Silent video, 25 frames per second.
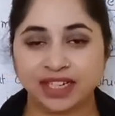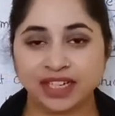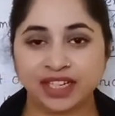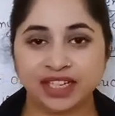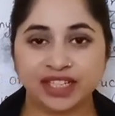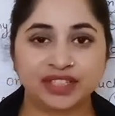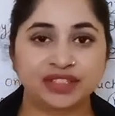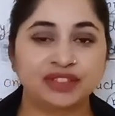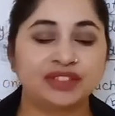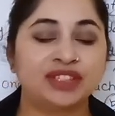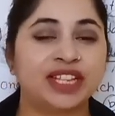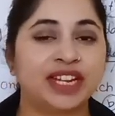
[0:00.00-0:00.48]

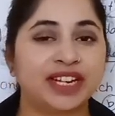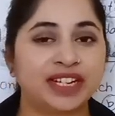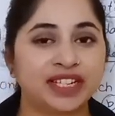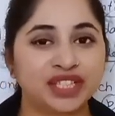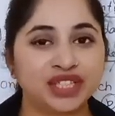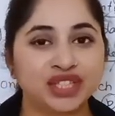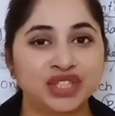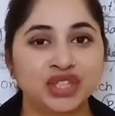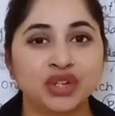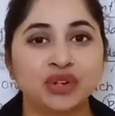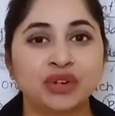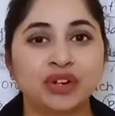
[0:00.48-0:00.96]
So that
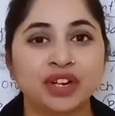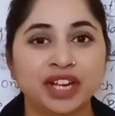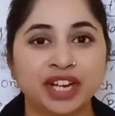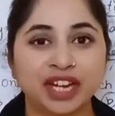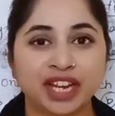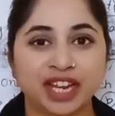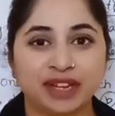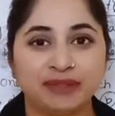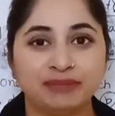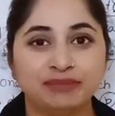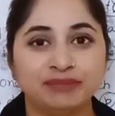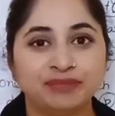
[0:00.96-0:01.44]
is your
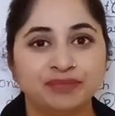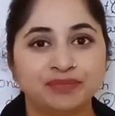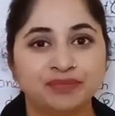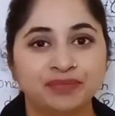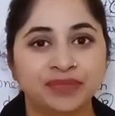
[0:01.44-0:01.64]
name.